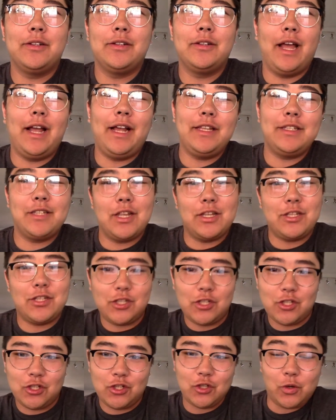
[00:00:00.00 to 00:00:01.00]
I guess a
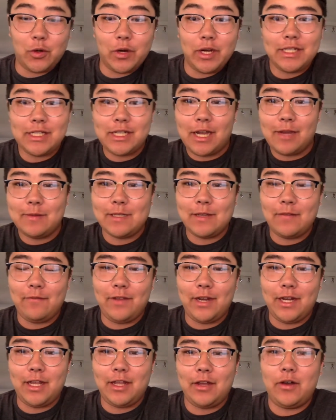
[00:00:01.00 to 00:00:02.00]
story time type
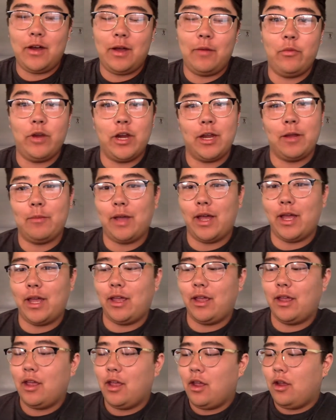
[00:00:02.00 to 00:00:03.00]
video. I'm wearing
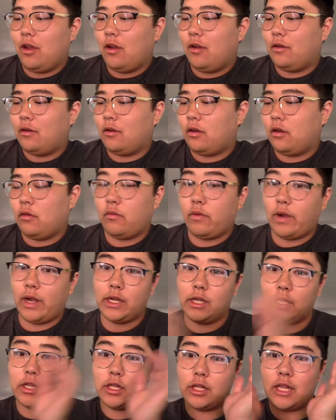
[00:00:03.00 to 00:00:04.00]
my
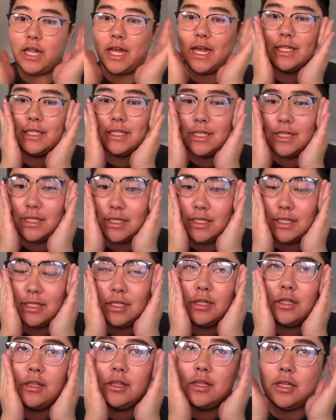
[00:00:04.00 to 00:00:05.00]
regular glasses. These
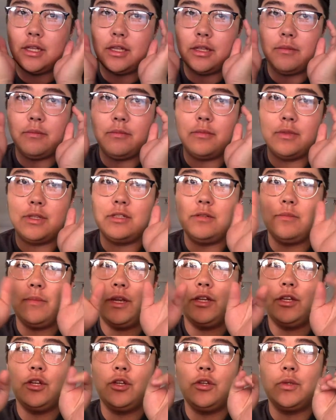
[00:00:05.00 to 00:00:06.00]
are my
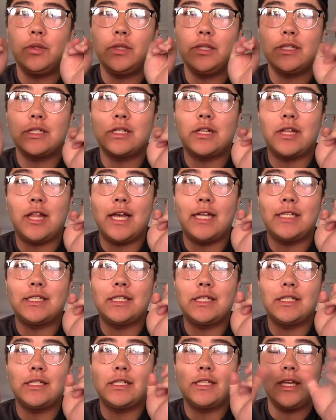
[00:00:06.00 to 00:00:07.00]
newest glasses.